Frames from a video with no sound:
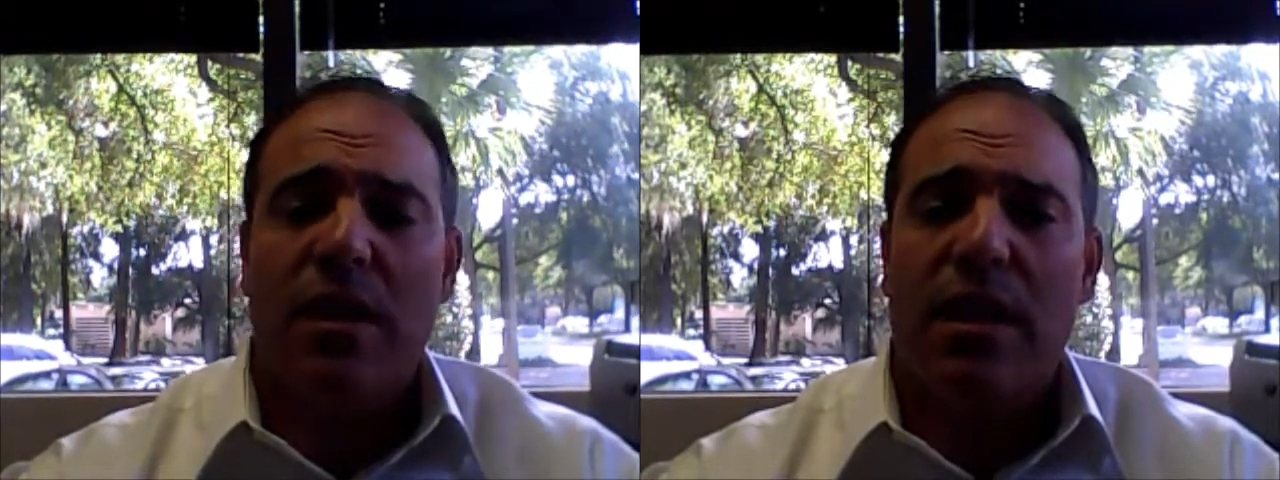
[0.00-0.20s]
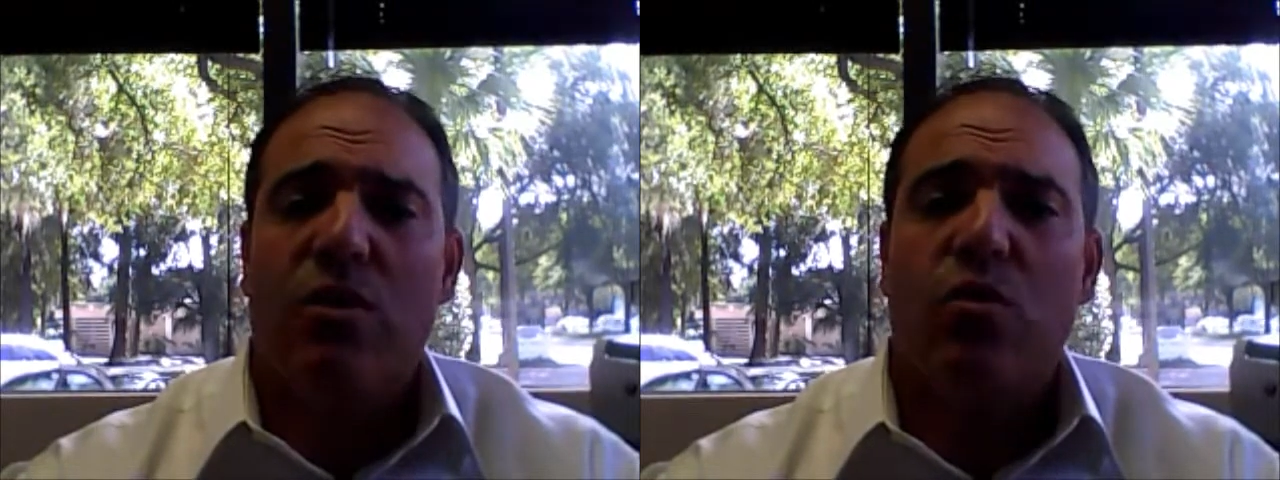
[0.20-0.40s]

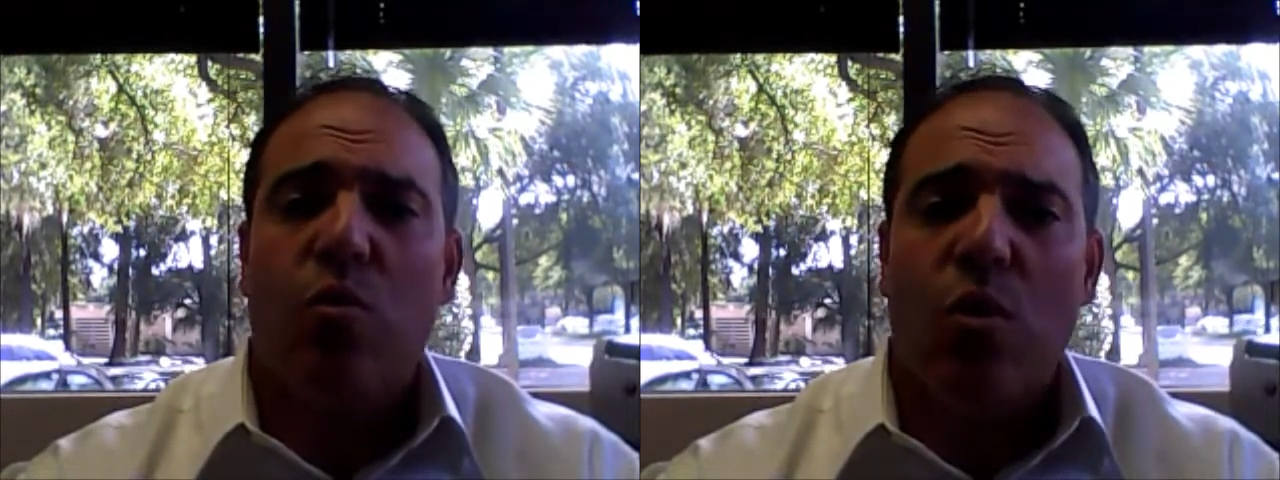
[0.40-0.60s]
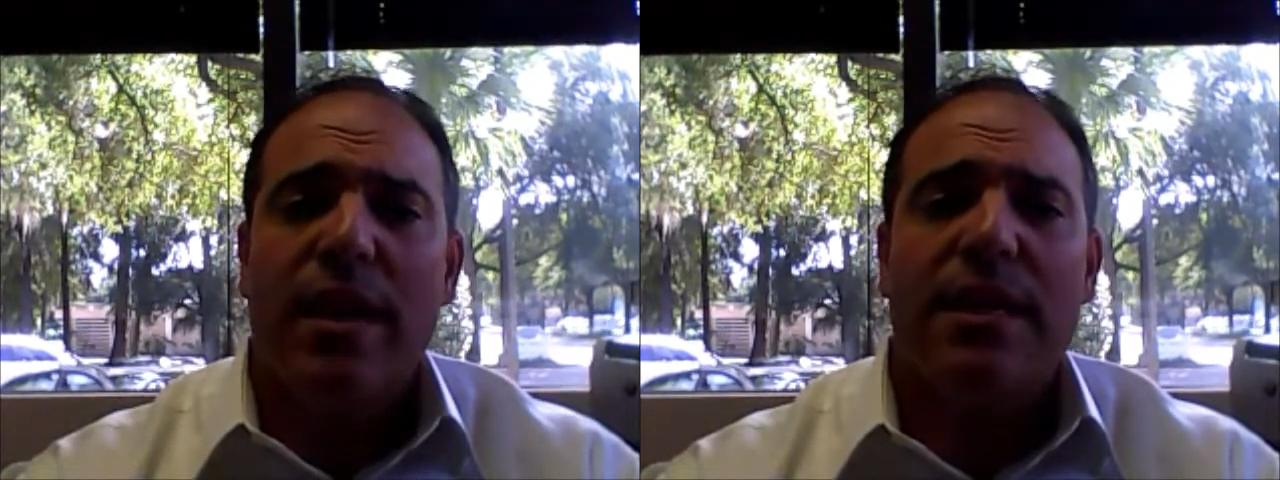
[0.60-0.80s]
the year
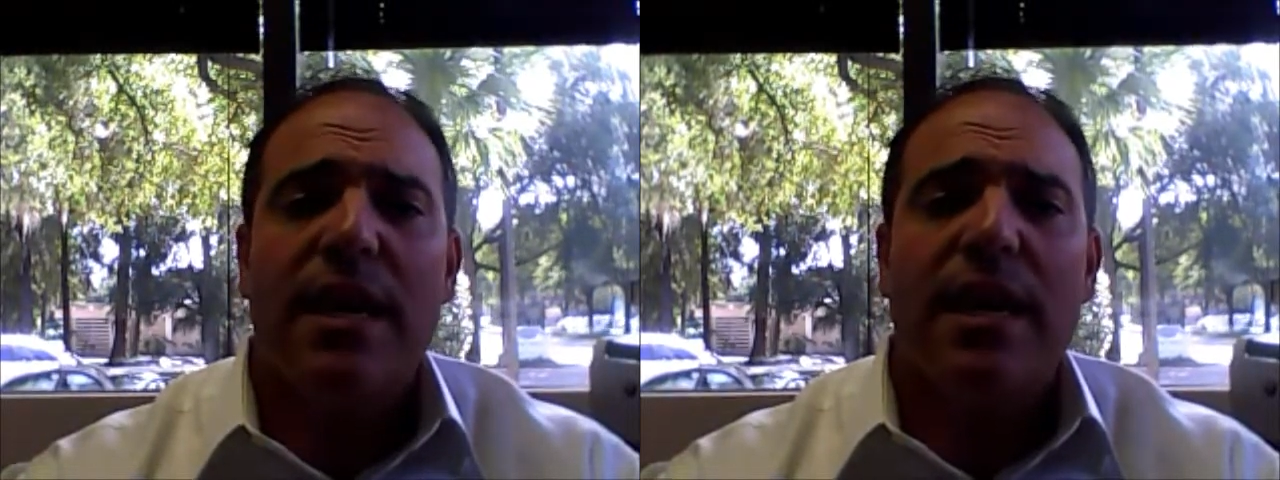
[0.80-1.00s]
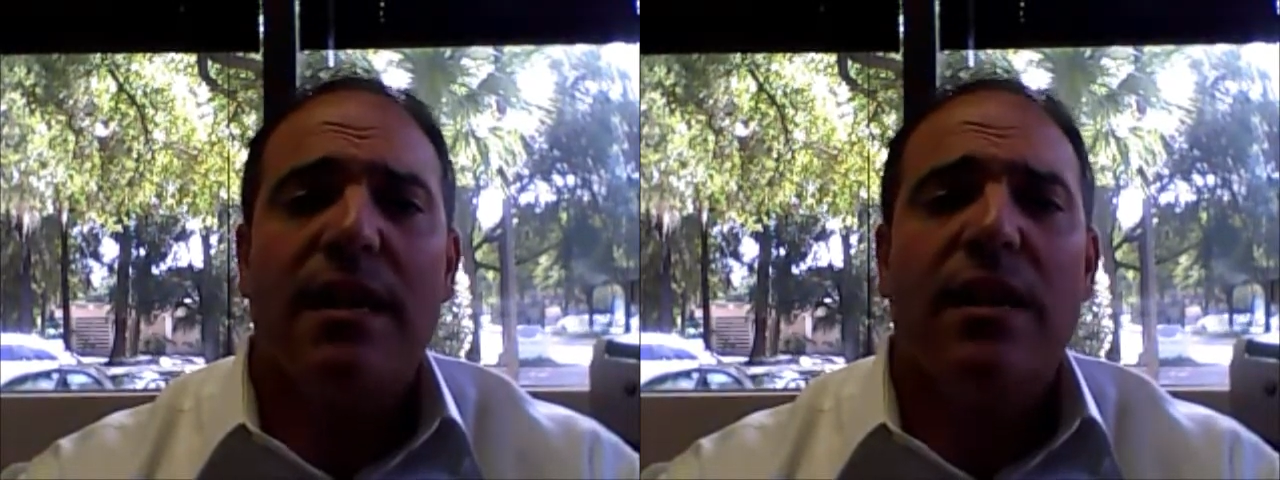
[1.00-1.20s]

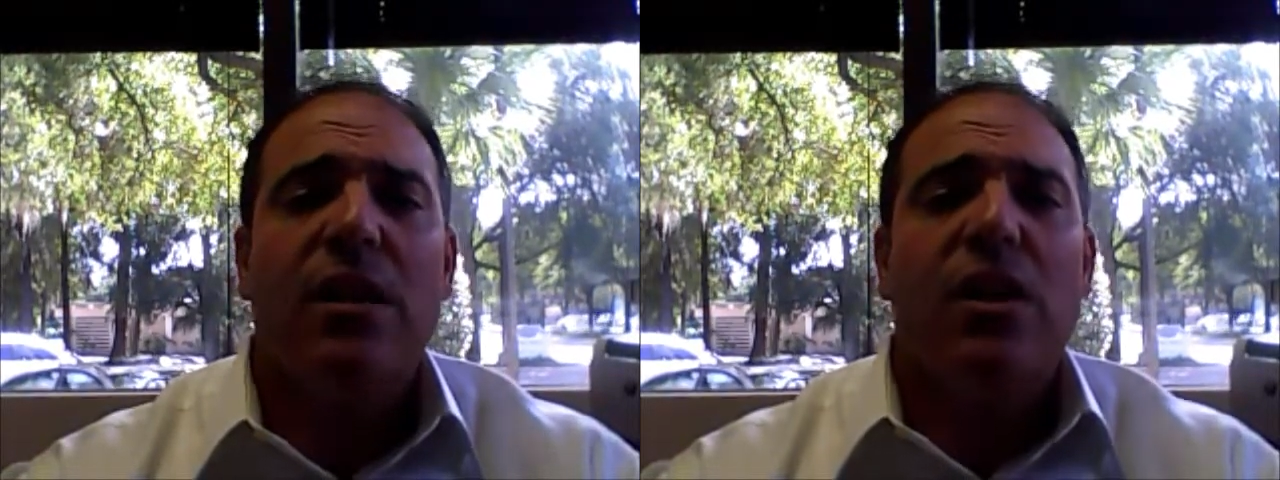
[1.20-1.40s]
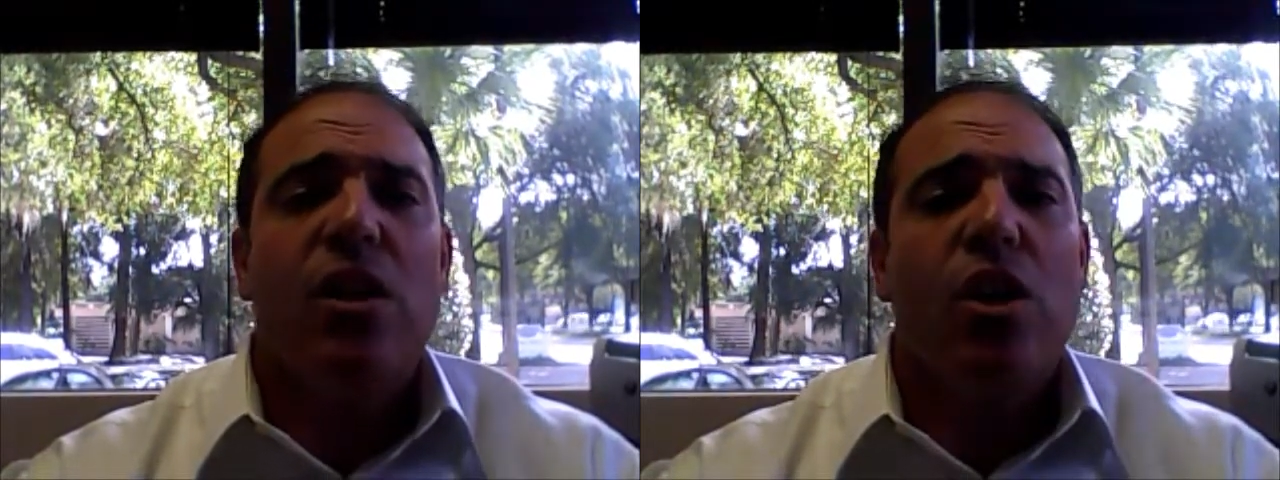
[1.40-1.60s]

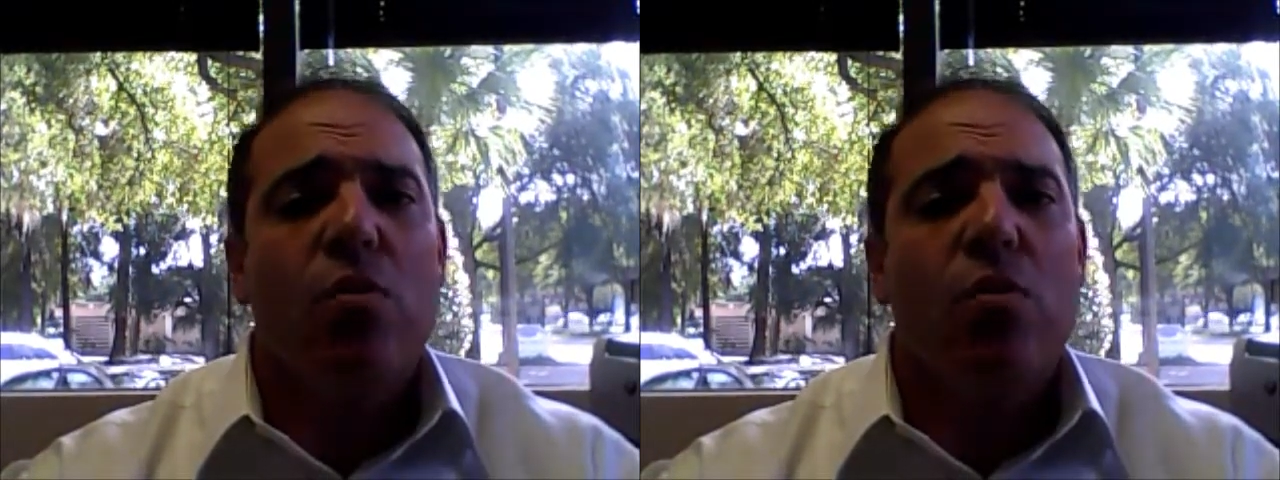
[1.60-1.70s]
2010,